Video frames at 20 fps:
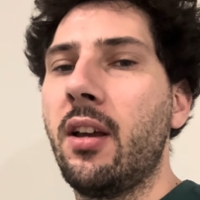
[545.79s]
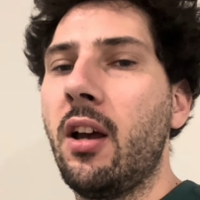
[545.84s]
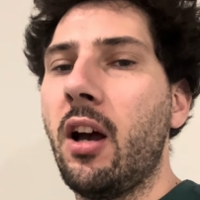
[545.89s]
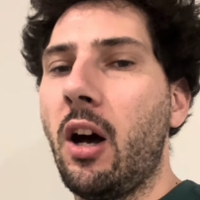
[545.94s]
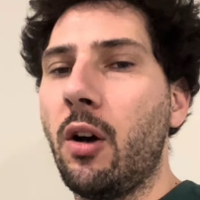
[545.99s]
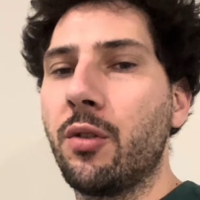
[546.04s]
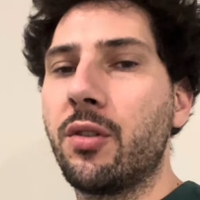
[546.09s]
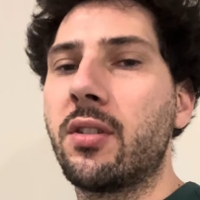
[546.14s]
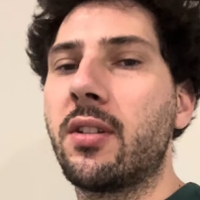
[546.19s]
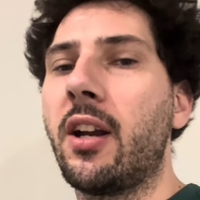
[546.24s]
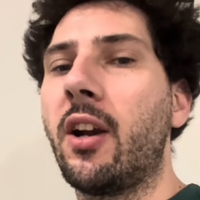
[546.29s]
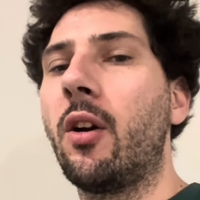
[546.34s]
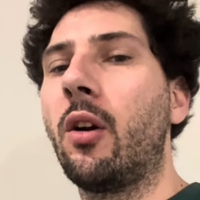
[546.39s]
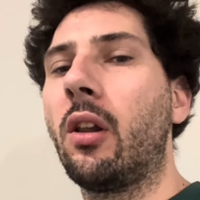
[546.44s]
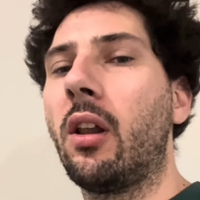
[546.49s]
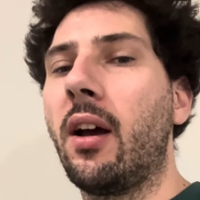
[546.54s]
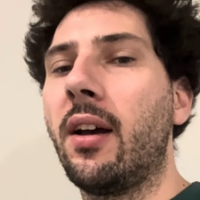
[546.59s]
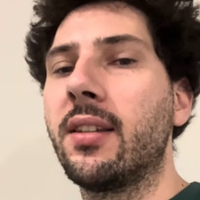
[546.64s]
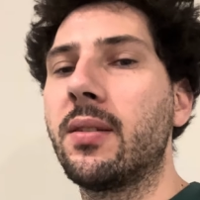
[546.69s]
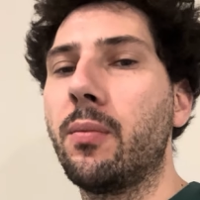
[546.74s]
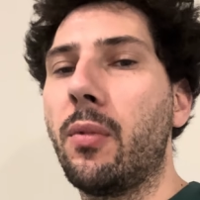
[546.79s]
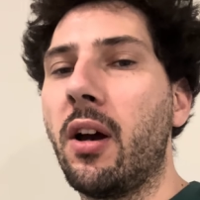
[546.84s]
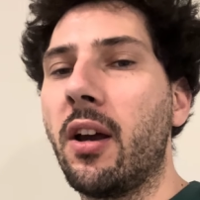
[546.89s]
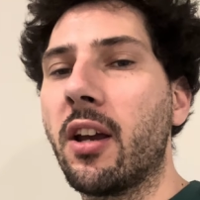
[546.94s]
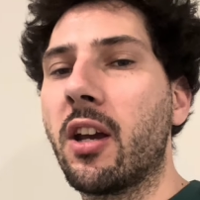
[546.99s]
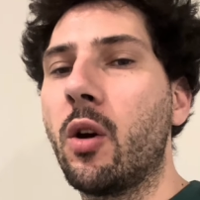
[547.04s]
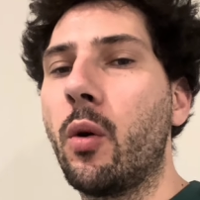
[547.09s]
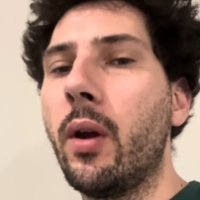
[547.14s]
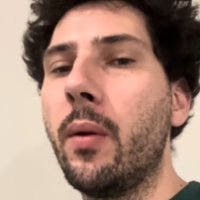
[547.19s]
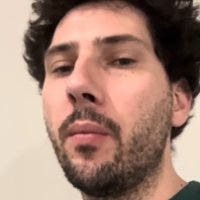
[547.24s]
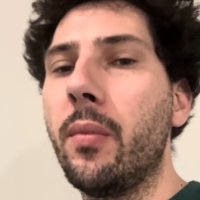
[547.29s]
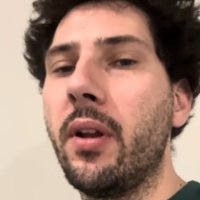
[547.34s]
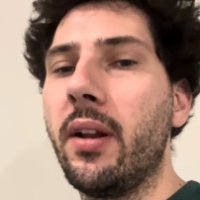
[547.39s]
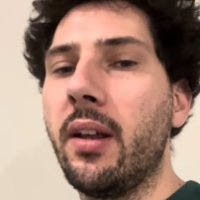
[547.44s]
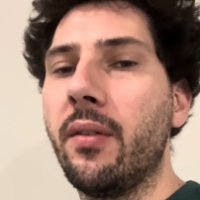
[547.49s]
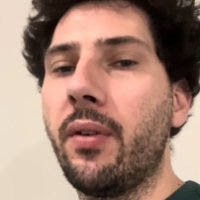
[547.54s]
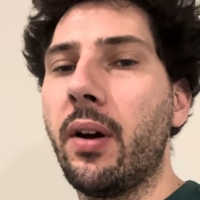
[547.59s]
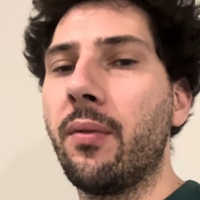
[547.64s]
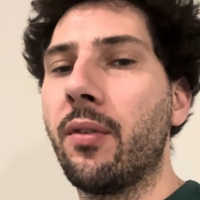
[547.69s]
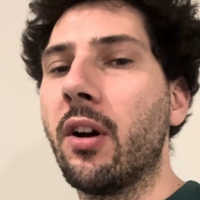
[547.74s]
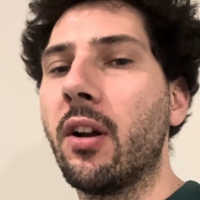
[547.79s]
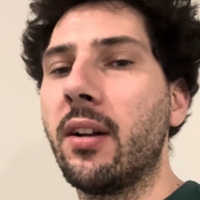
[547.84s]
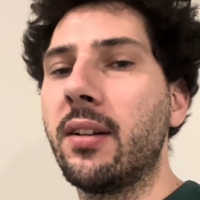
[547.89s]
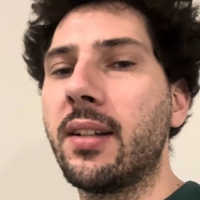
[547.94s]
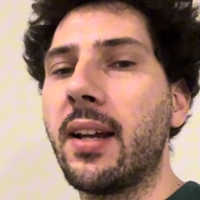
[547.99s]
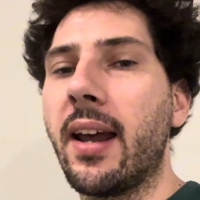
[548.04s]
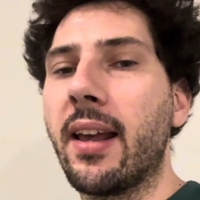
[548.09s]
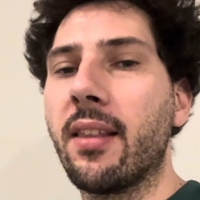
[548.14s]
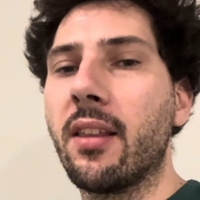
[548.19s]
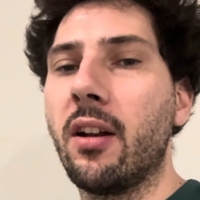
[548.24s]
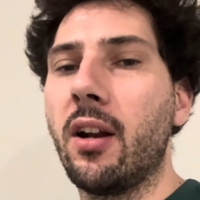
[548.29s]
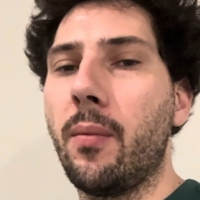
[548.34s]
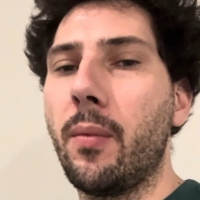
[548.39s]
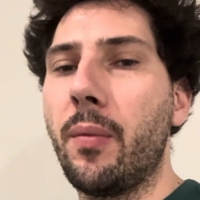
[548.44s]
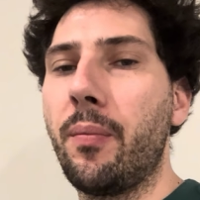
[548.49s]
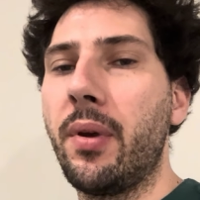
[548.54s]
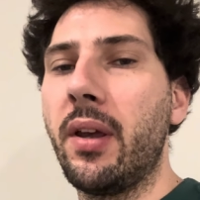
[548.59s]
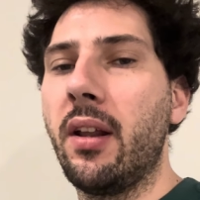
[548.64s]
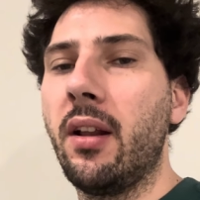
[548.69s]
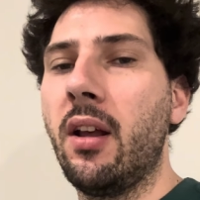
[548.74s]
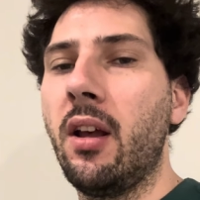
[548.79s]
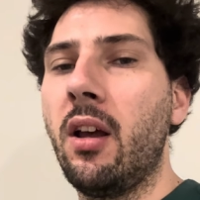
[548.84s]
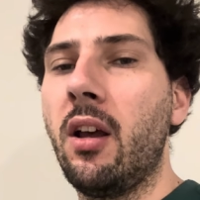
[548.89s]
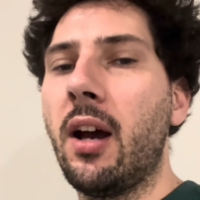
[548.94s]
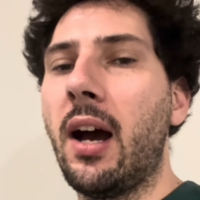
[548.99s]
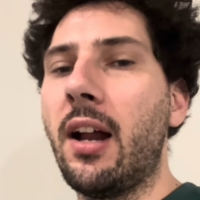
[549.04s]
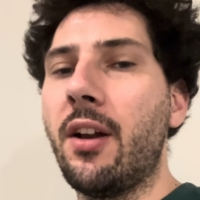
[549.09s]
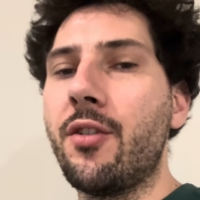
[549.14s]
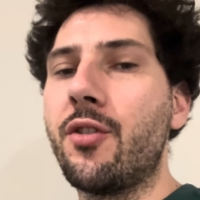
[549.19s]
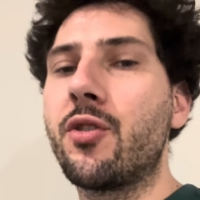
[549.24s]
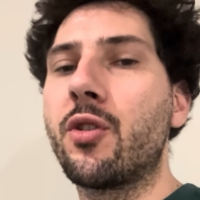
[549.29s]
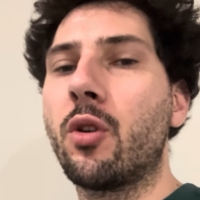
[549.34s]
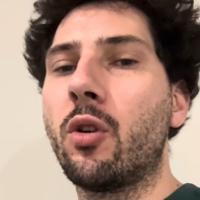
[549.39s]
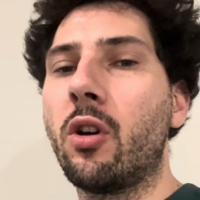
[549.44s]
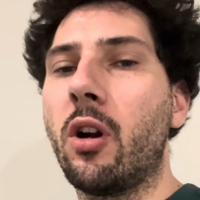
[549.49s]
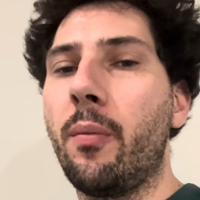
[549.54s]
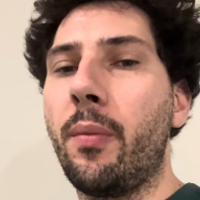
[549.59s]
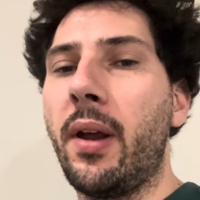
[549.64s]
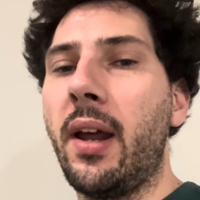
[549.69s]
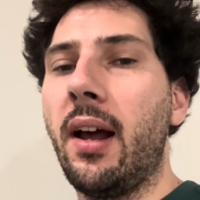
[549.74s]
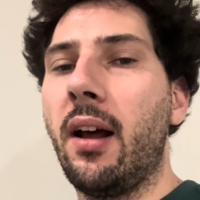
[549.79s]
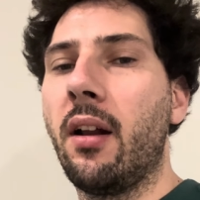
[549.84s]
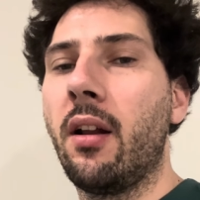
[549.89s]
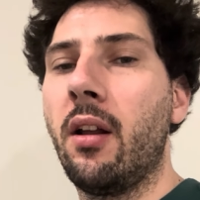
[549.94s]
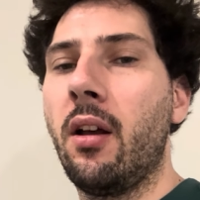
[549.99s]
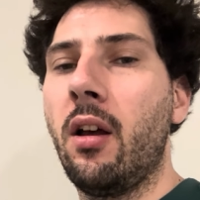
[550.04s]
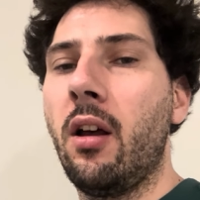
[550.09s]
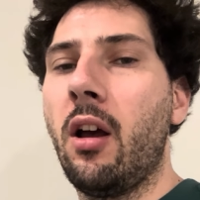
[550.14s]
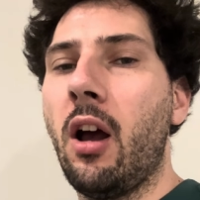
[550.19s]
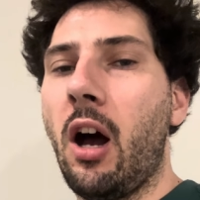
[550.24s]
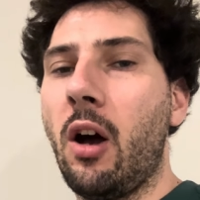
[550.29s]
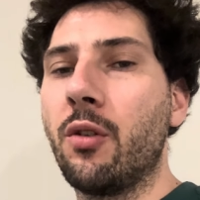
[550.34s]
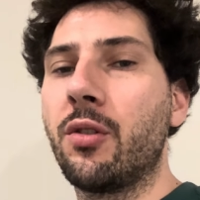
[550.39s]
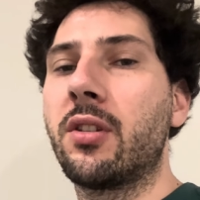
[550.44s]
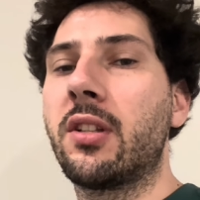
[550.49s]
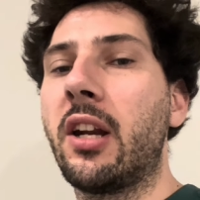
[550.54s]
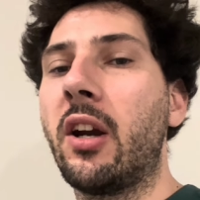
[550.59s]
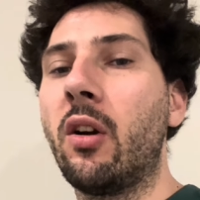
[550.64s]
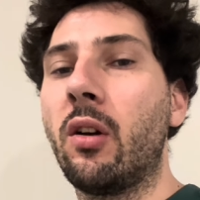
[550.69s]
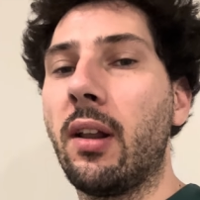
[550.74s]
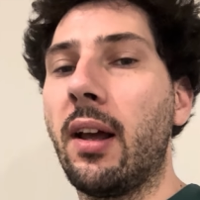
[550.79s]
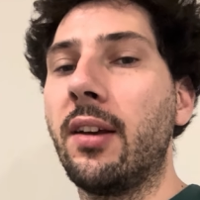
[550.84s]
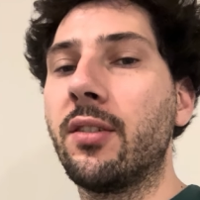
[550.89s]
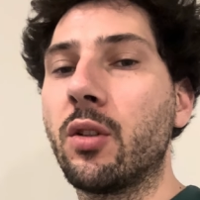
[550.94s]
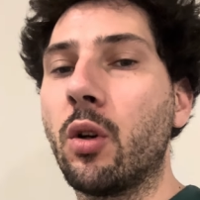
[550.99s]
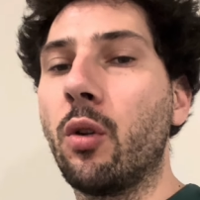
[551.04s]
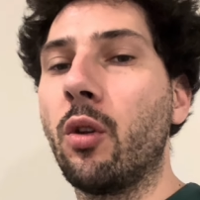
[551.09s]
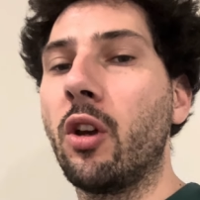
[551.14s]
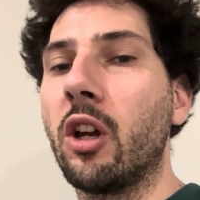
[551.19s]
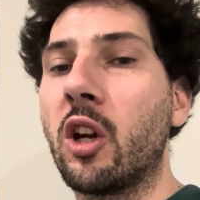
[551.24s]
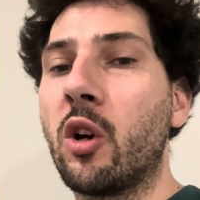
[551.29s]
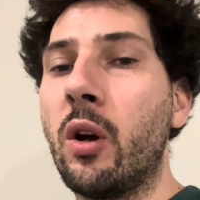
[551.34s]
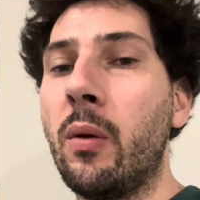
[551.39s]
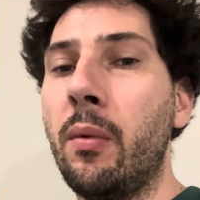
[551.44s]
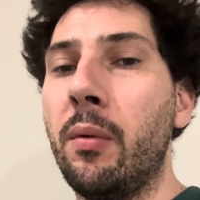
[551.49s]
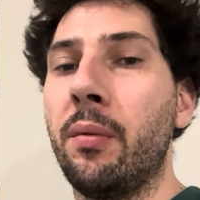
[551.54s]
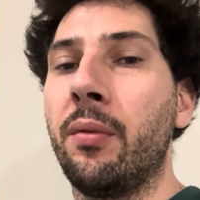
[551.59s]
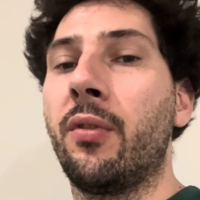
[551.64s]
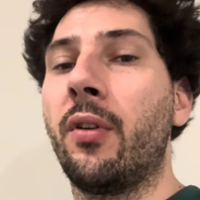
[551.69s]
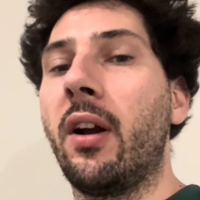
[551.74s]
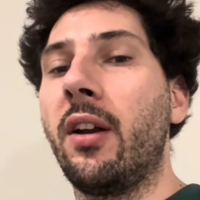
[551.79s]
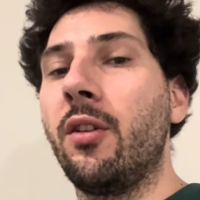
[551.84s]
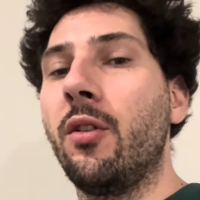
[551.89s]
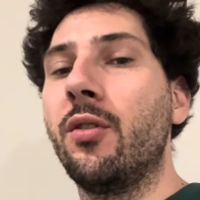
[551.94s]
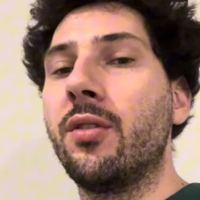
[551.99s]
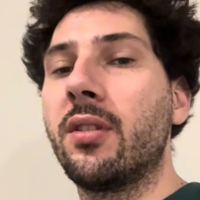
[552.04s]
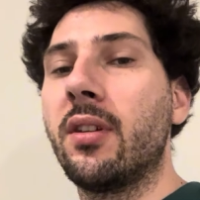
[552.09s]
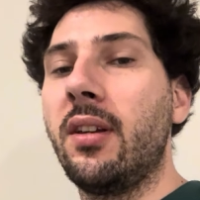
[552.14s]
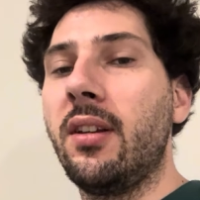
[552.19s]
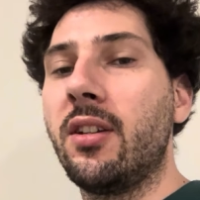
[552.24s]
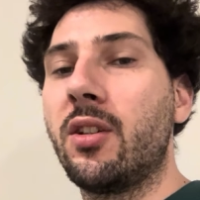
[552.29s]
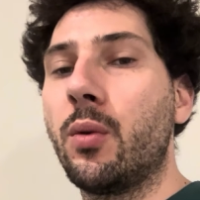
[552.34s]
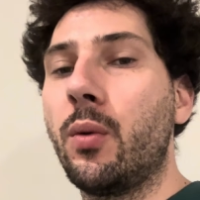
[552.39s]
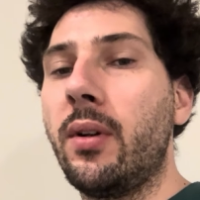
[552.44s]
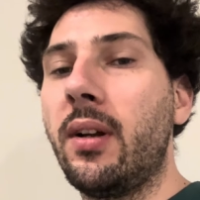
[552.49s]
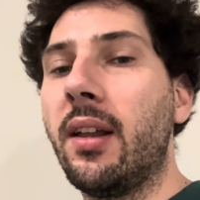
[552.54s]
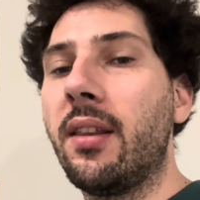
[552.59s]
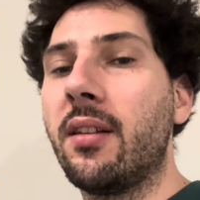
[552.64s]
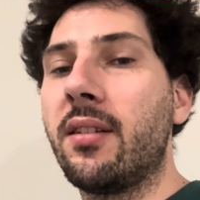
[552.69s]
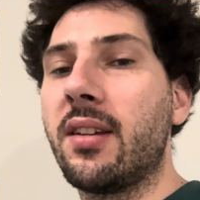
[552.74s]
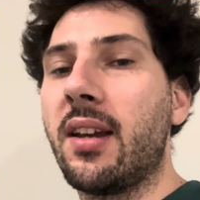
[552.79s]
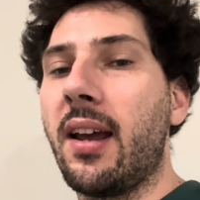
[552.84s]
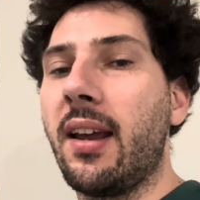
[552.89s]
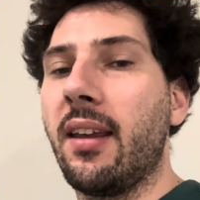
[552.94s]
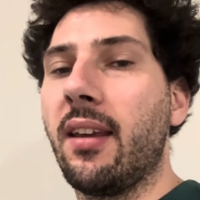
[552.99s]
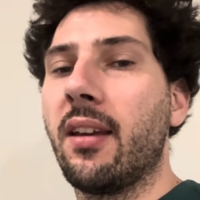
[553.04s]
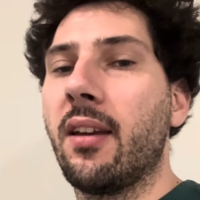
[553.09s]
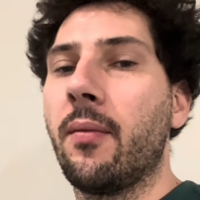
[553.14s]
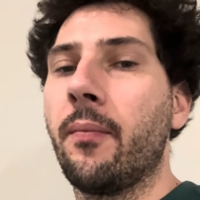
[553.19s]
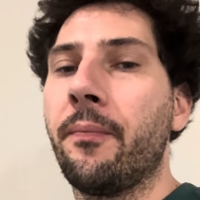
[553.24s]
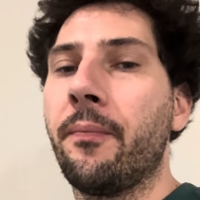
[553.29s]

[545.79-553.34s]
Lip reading: I'll sterilize my equipment. If I've got a tank that I'm a bit unsure about, I'll sterilize all the equipment before I use it into another tank.